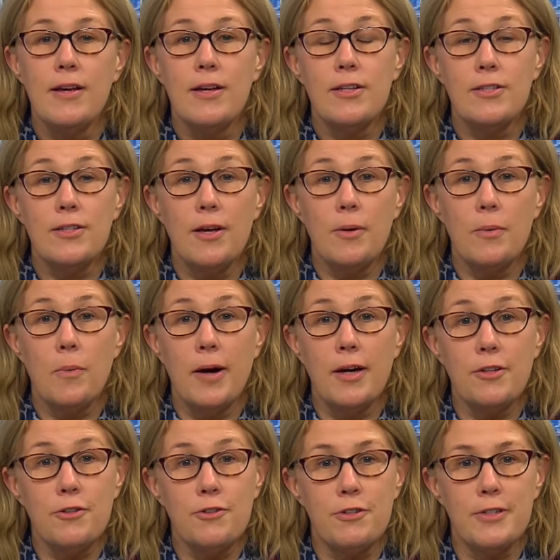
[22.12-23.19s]
So, why
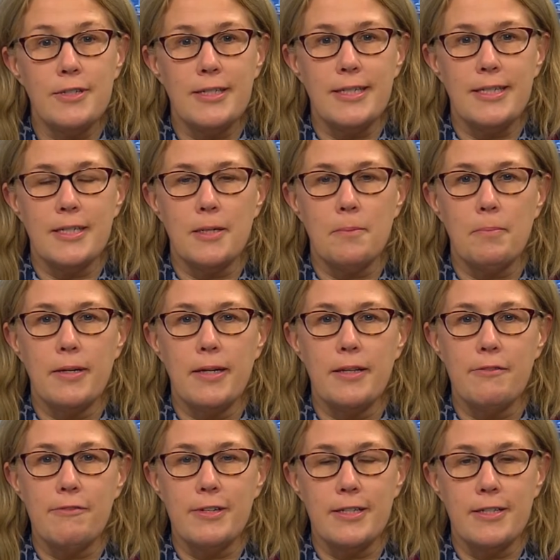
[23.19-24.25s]
do trusts need to complete
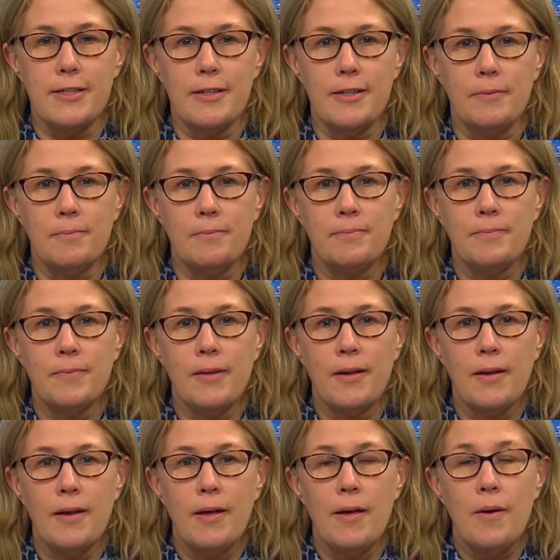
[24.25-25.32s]
the return?
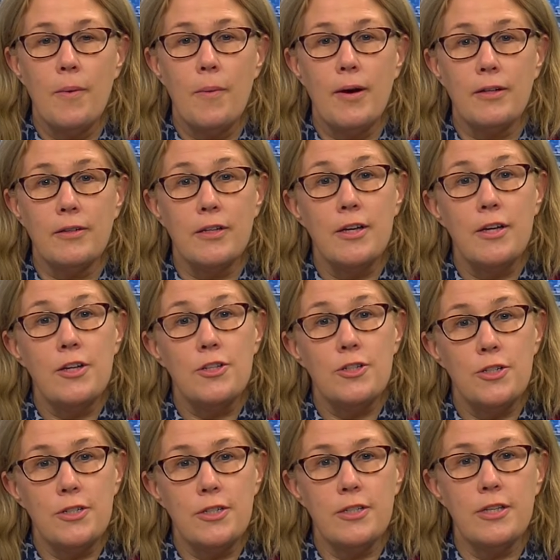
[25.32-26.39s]
Well,
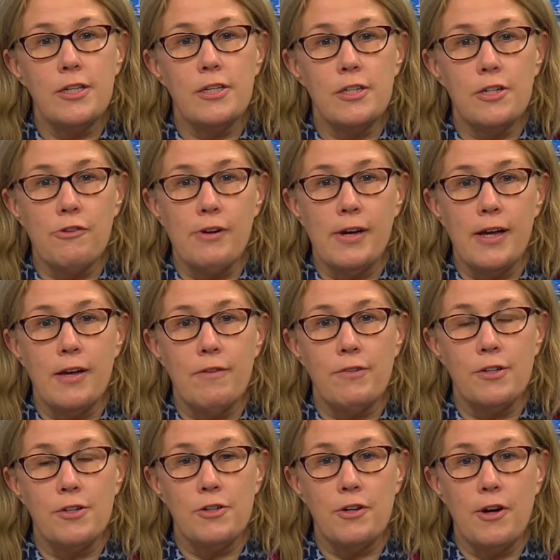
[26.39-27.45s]
due to the degree of
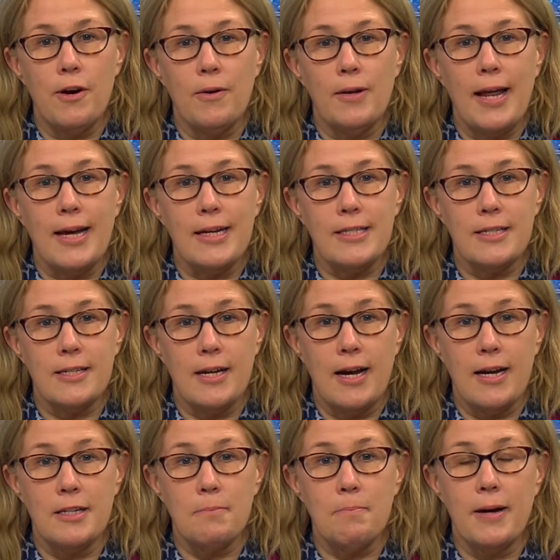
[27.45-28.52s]
control
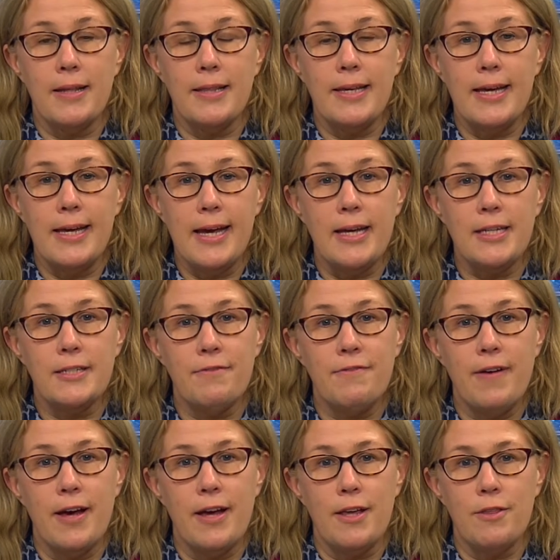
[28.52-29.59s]
exercised by the
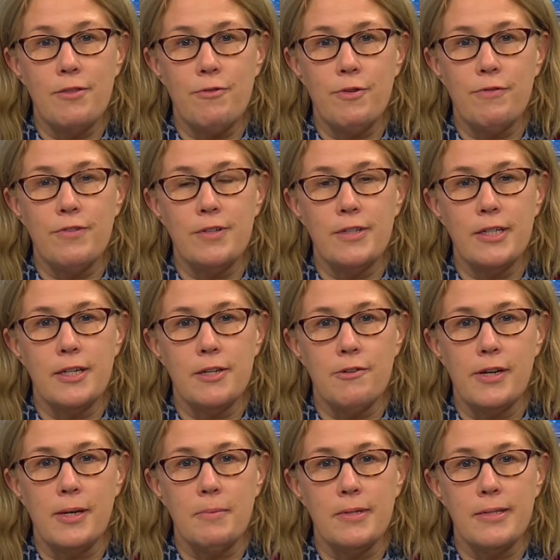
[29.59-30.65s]
ESFA through funding
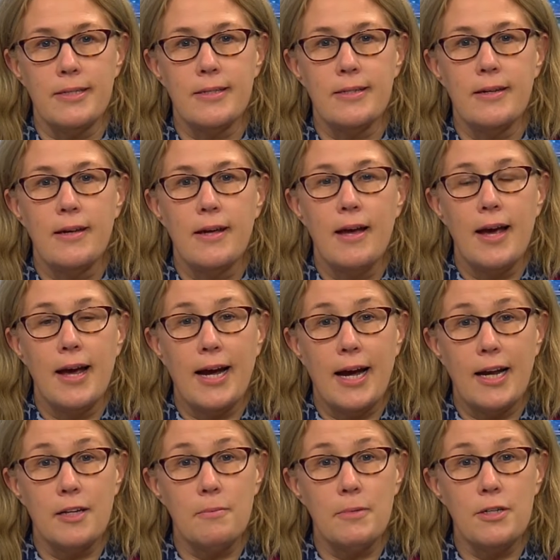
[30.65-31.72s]
agreements,
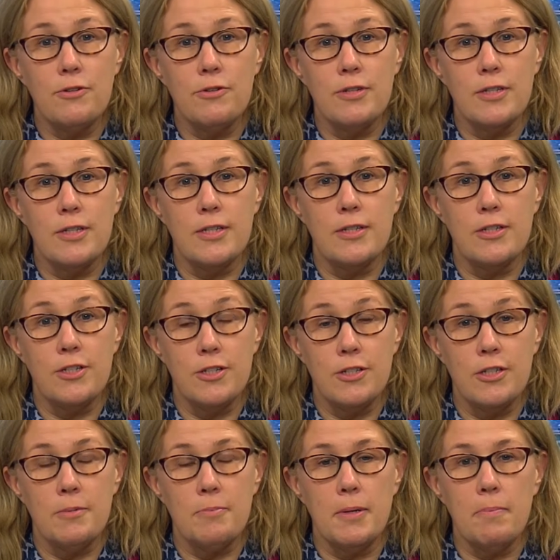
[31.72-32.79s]
academy trusts are
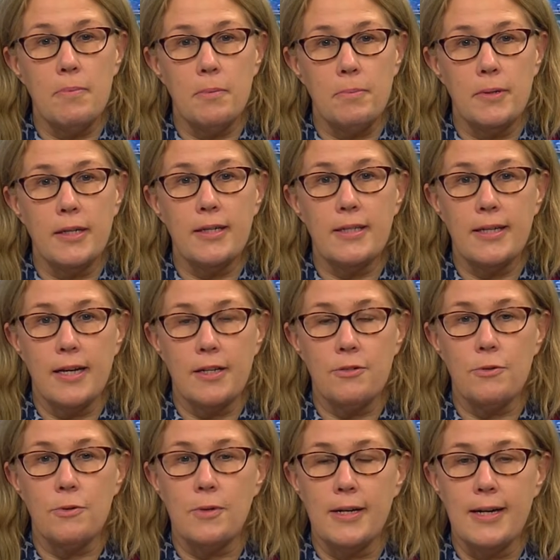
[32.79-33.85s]
judged to be public sector
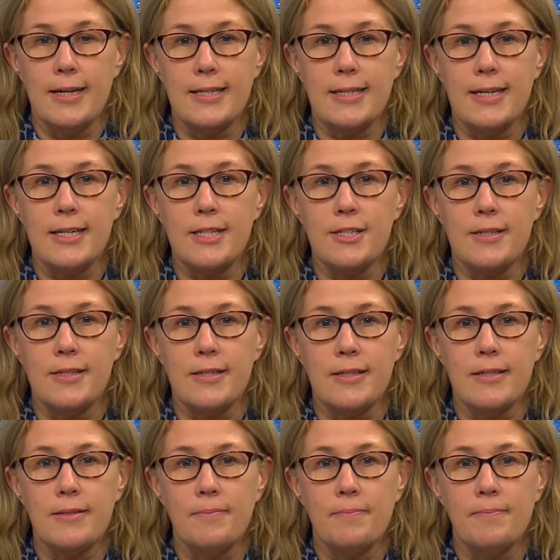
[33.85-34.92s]
organisations.